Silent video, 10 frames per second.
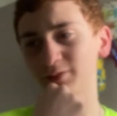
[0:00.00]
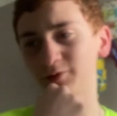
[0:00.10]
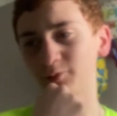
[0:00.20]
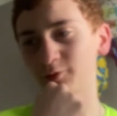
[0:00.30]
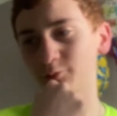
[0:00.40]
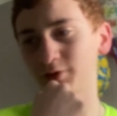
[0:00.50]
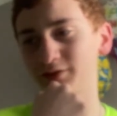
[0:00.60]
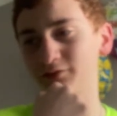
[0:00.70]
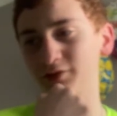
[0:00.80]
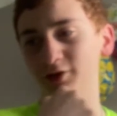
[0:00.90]
his most
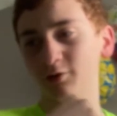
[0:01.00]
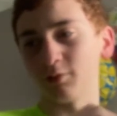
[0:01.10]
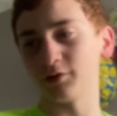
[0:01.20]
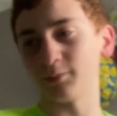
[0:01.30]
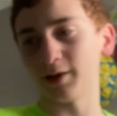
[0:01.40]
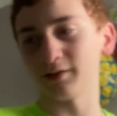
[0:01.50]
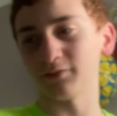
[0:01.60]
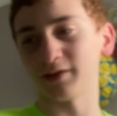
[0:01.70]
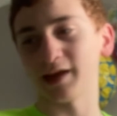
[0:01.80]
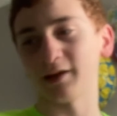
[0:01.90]
recent video was about if
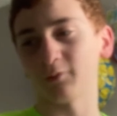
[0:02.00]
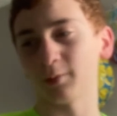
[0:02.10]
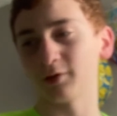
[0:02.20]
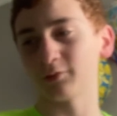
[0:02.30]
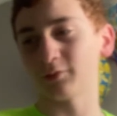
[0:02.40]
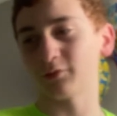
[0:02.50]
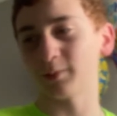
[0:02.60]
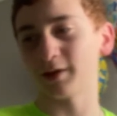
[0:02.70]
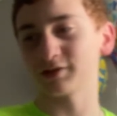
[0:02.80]
the Angry Birds were in Smash,